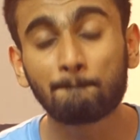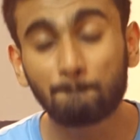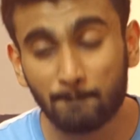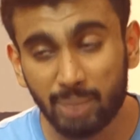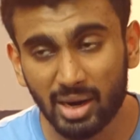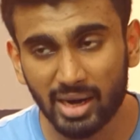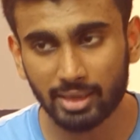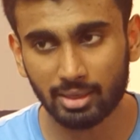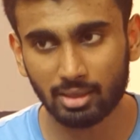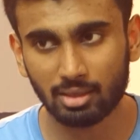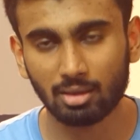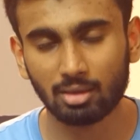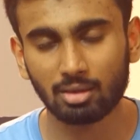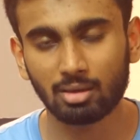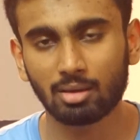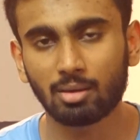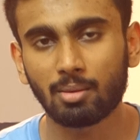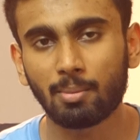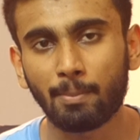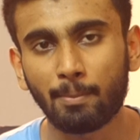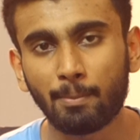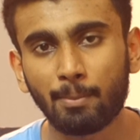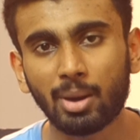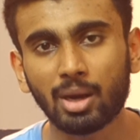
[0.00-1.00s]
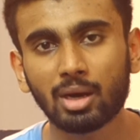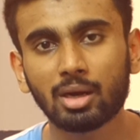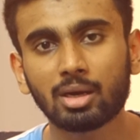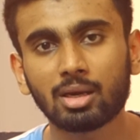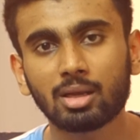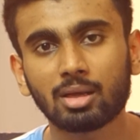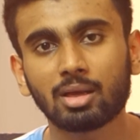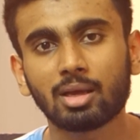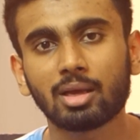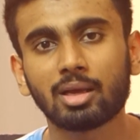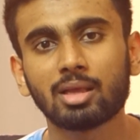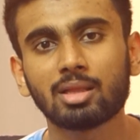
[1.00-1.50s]

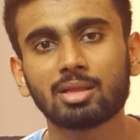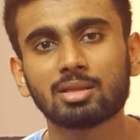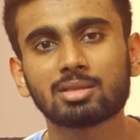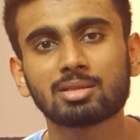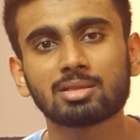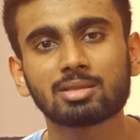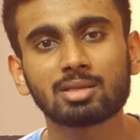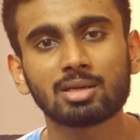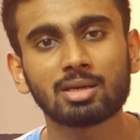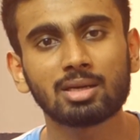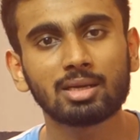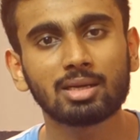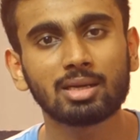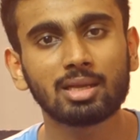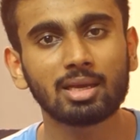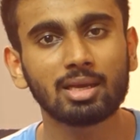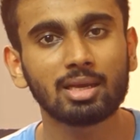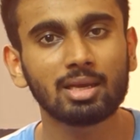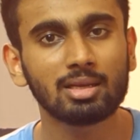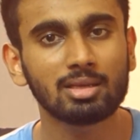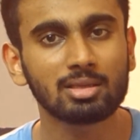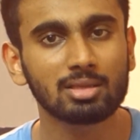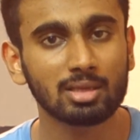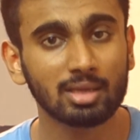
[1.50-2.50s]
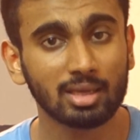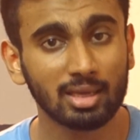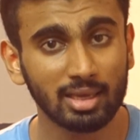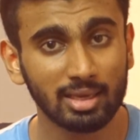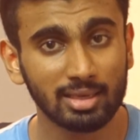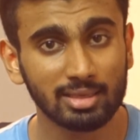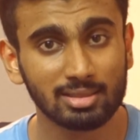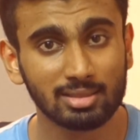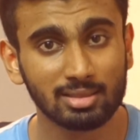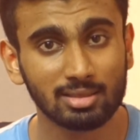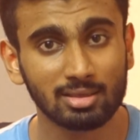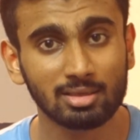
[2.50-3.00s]
But in certain
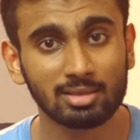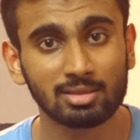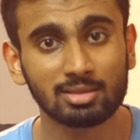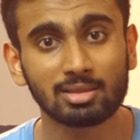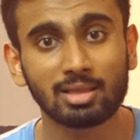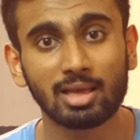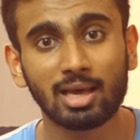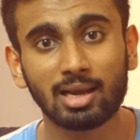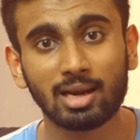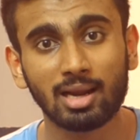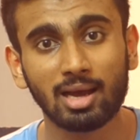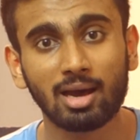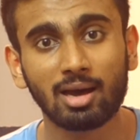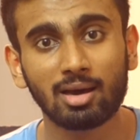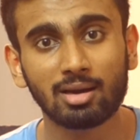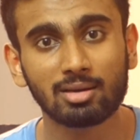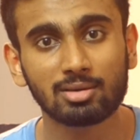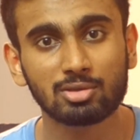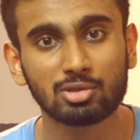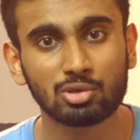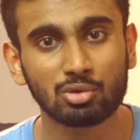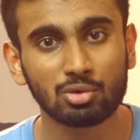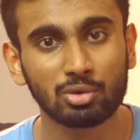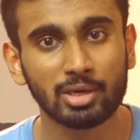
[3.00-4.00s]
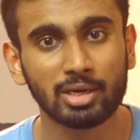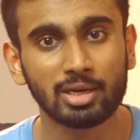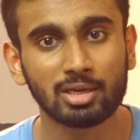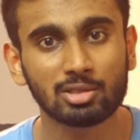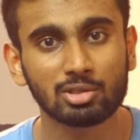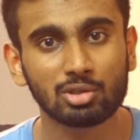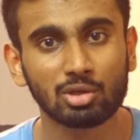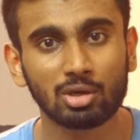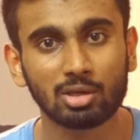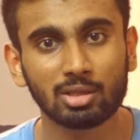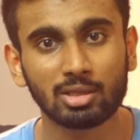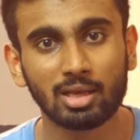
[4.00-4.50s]
cases, there are
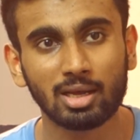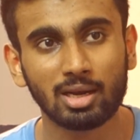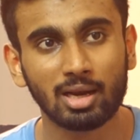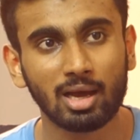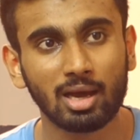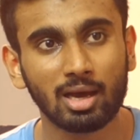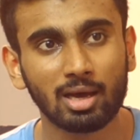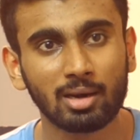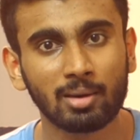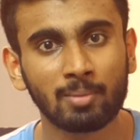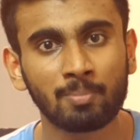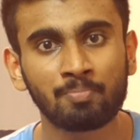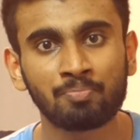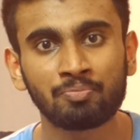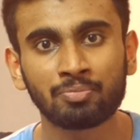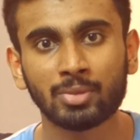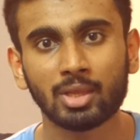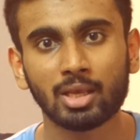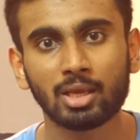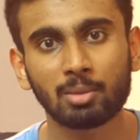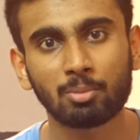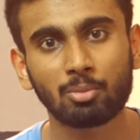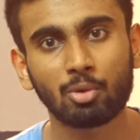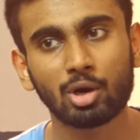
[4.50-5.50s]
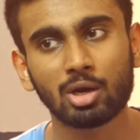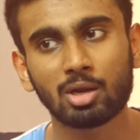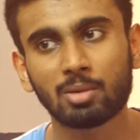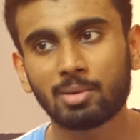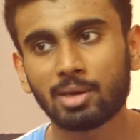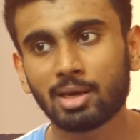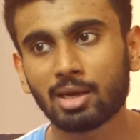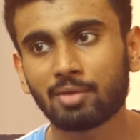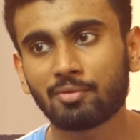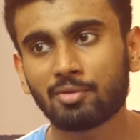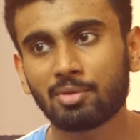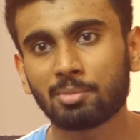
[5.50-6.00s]
students, or there are, in
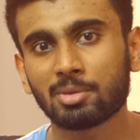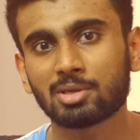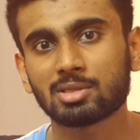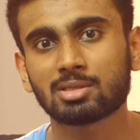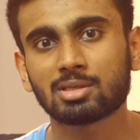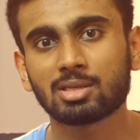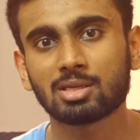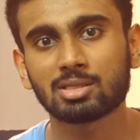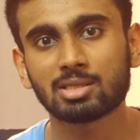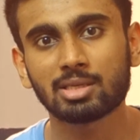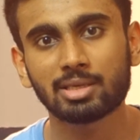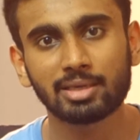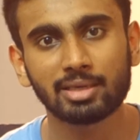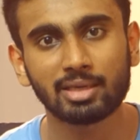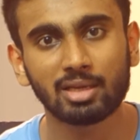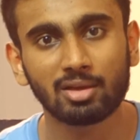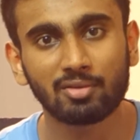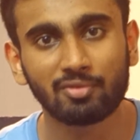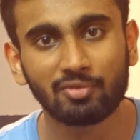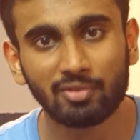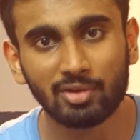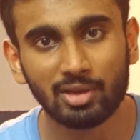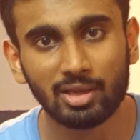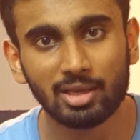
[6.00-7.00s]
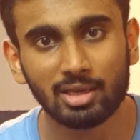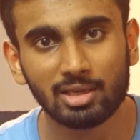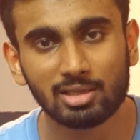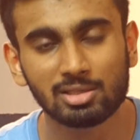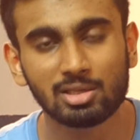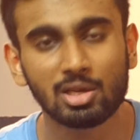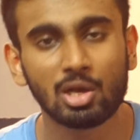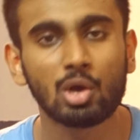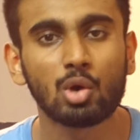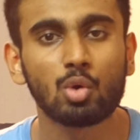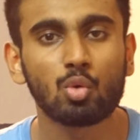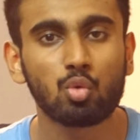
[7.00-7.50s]
bodybuilding we must say, genetic freaks
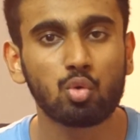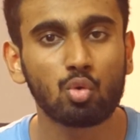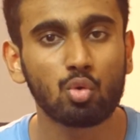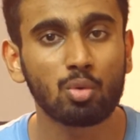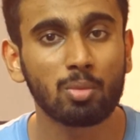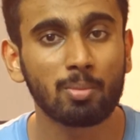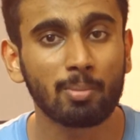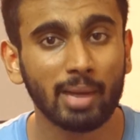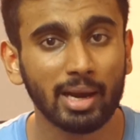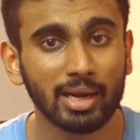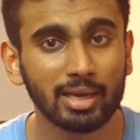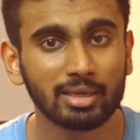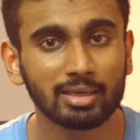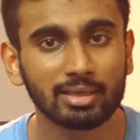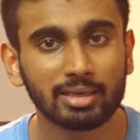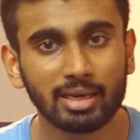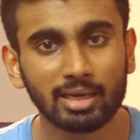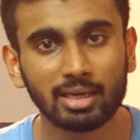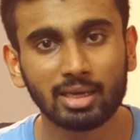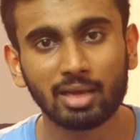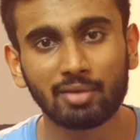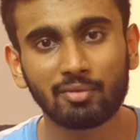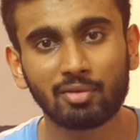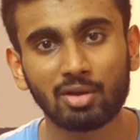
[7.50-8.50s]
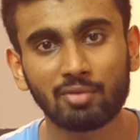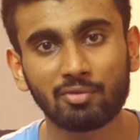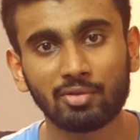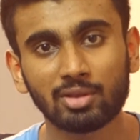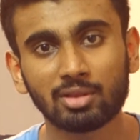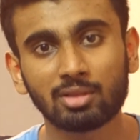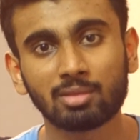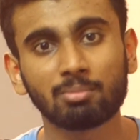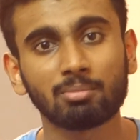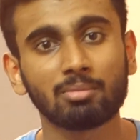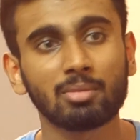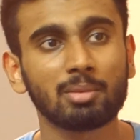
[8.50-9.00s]
who might get away with
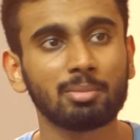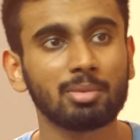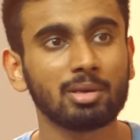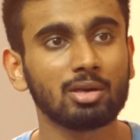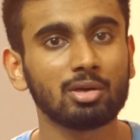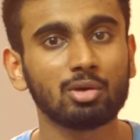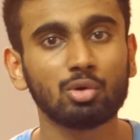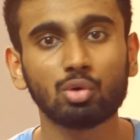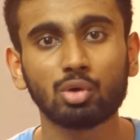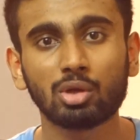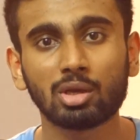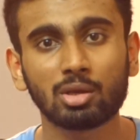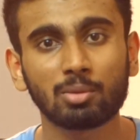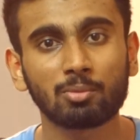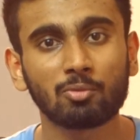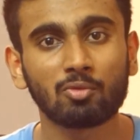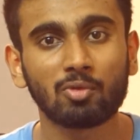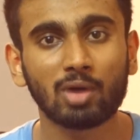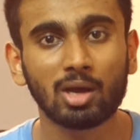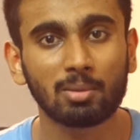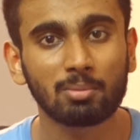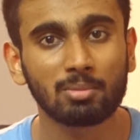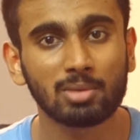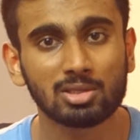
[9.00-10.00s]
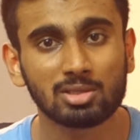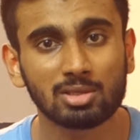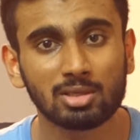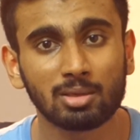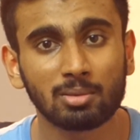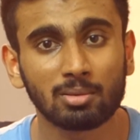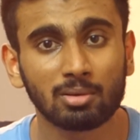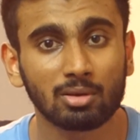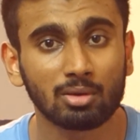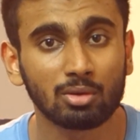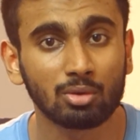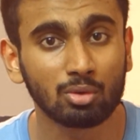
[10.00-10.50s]
maybe doing one
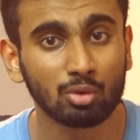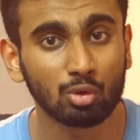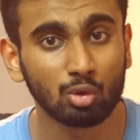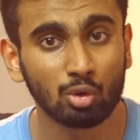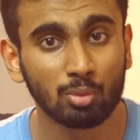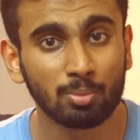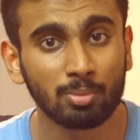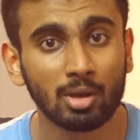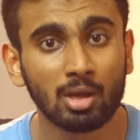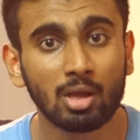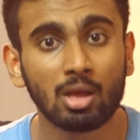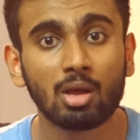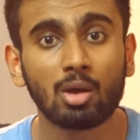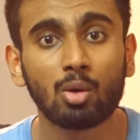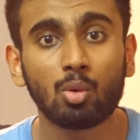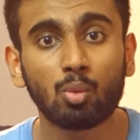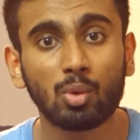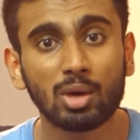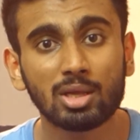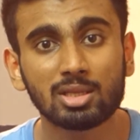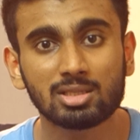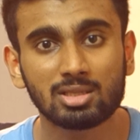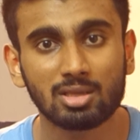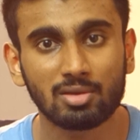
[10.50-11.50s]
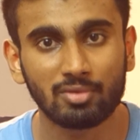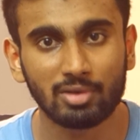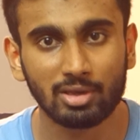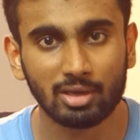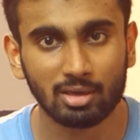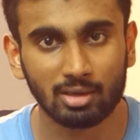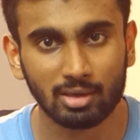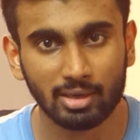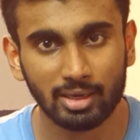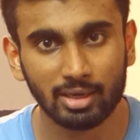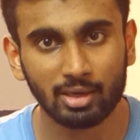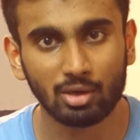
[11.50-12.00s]
muscle group once a week,
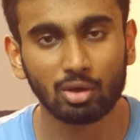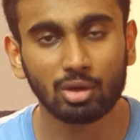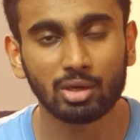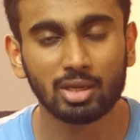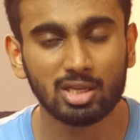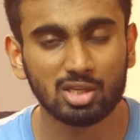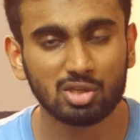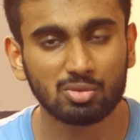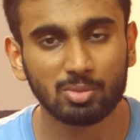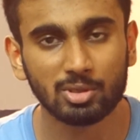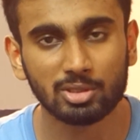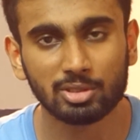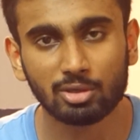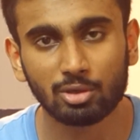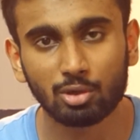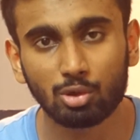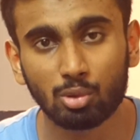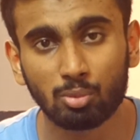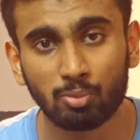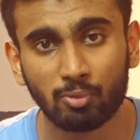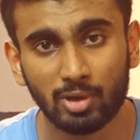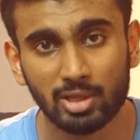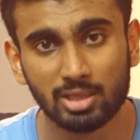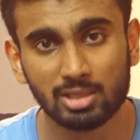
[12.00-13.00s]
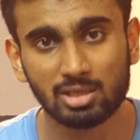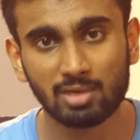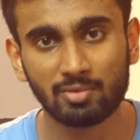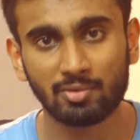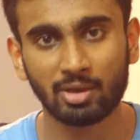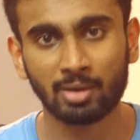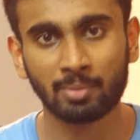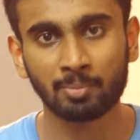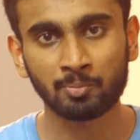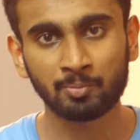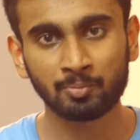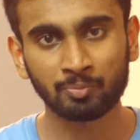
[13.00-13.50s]
right, or each muscle group once a
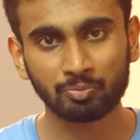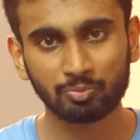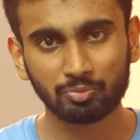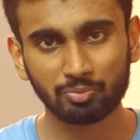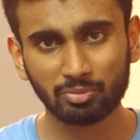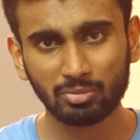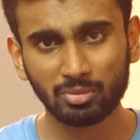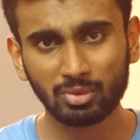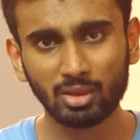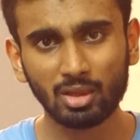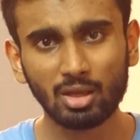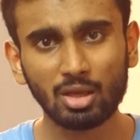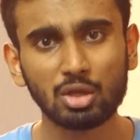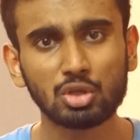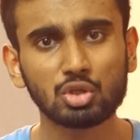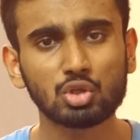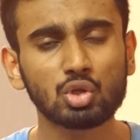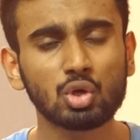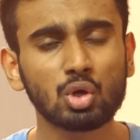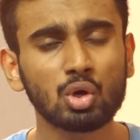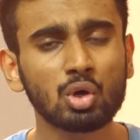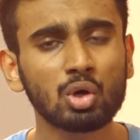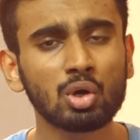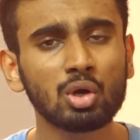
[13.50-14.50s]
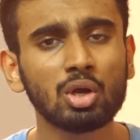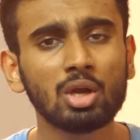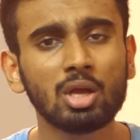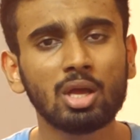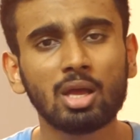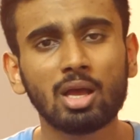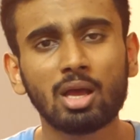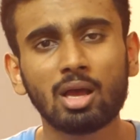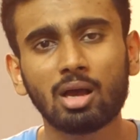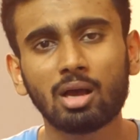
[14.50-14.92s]
week. So